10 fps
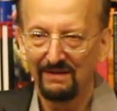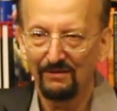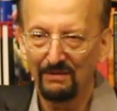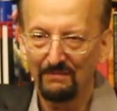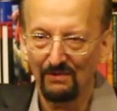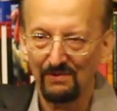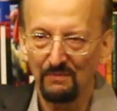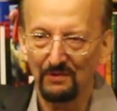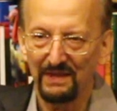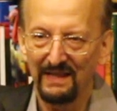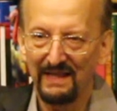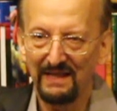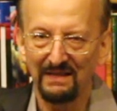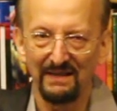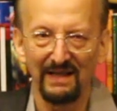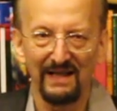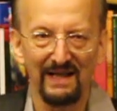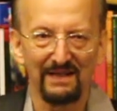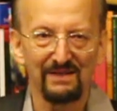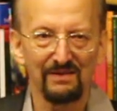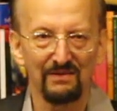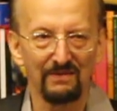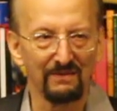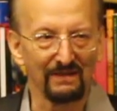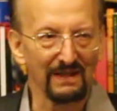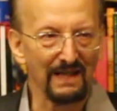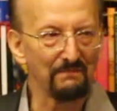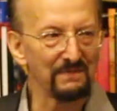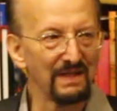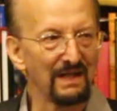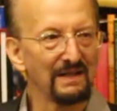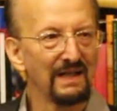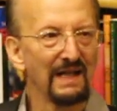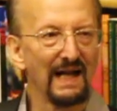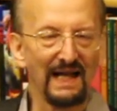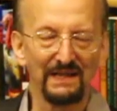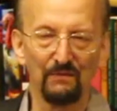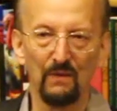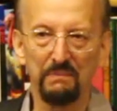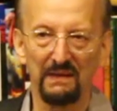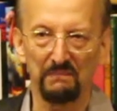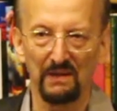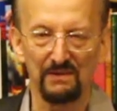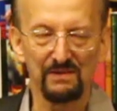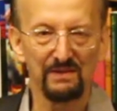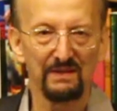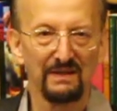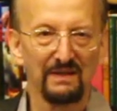criminals put their head and their hands through and clamped down, and the whipping post.